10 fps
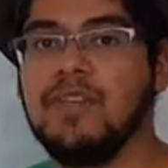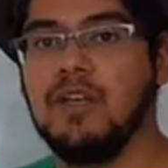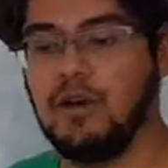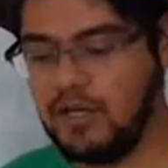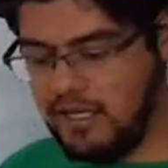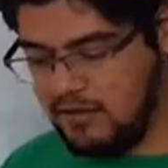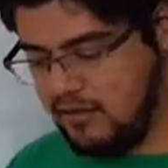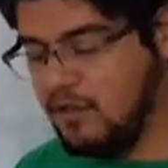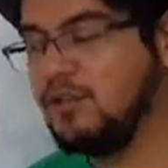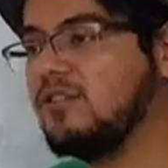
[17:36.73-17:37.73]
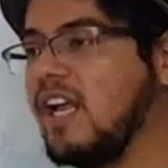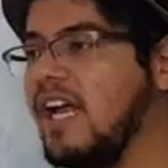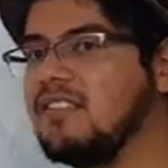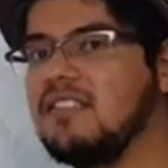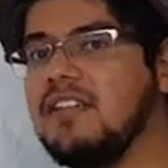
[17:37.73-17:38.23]
Okay? So
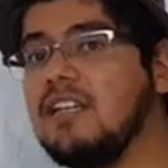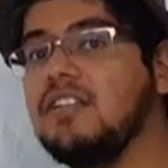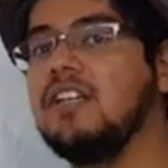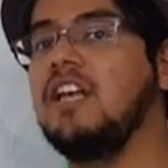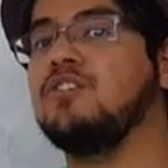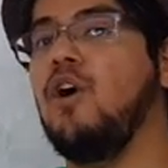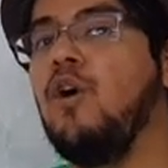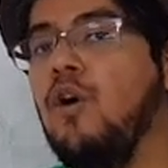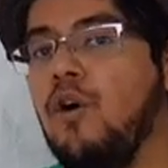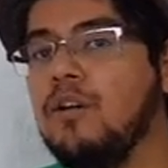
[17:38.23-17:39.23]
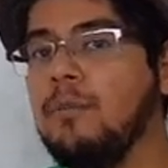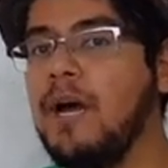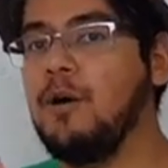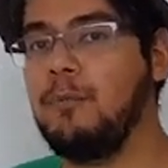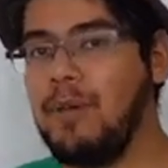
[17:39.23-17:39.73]
guys, this lesson is all
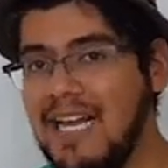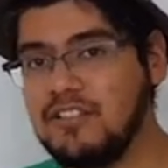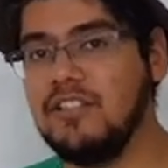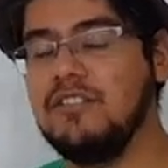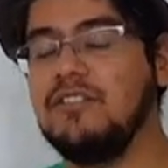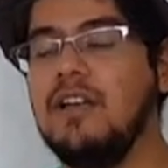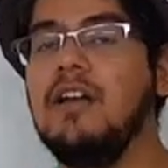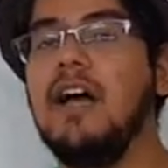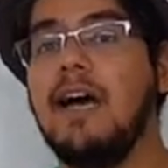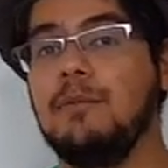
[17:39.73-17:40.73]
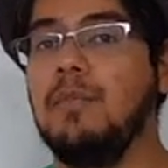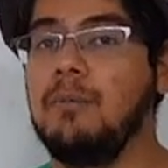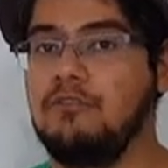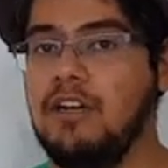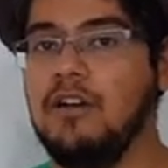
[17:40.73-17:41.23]
about patterns and
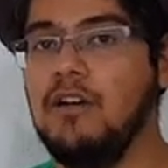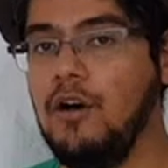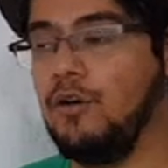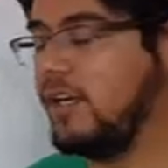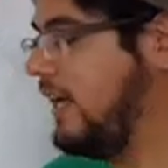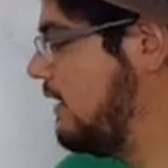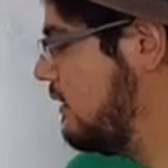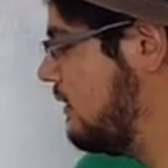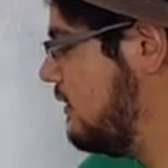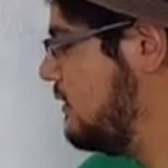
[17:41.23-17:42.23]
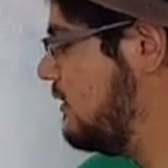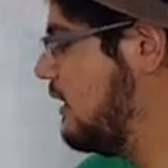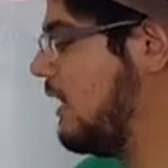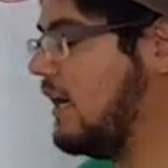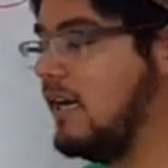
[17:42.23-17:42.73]
memory. Okay?
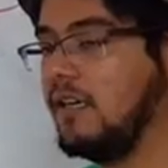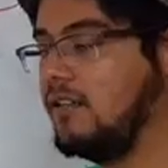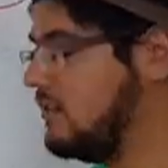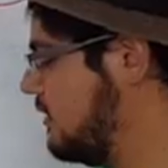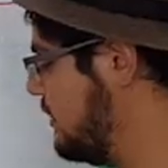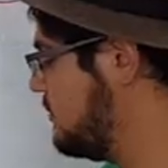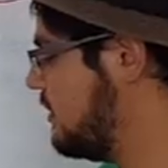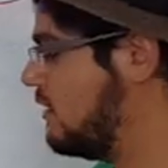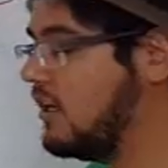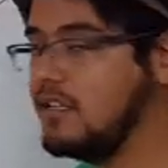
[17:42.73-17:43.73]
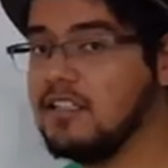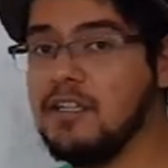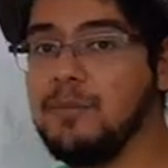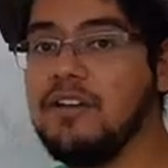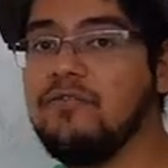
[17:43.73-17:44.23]
And inshallah, it's
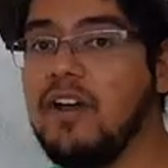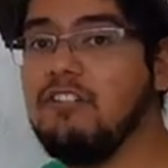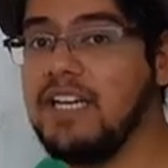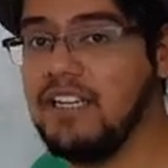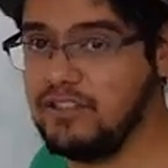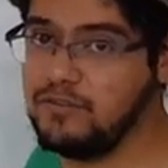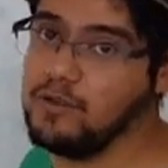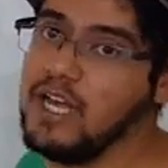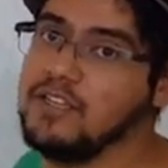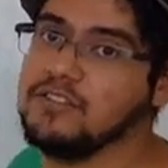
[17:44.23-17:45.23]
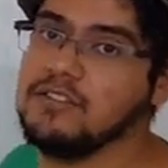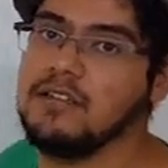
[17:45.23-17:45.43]
going to be very easy for you guys.